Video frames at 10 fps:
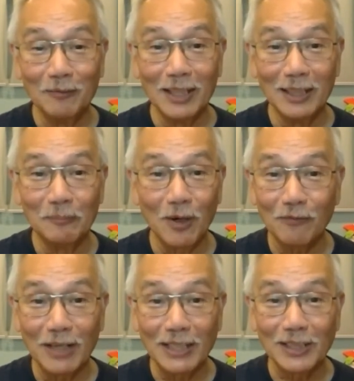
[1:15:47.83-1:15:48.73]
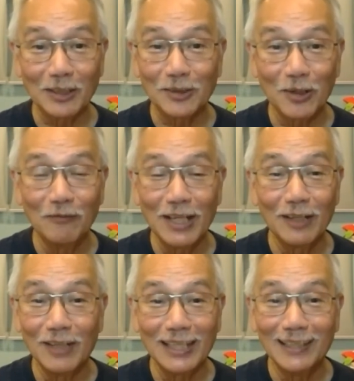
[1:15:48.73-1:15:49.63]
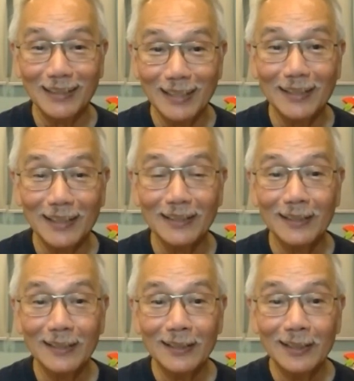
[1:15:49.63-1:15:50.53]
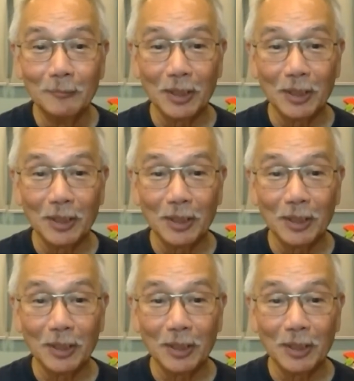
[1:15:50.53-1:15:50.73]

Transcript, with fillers: When, when prophets are so very, very needed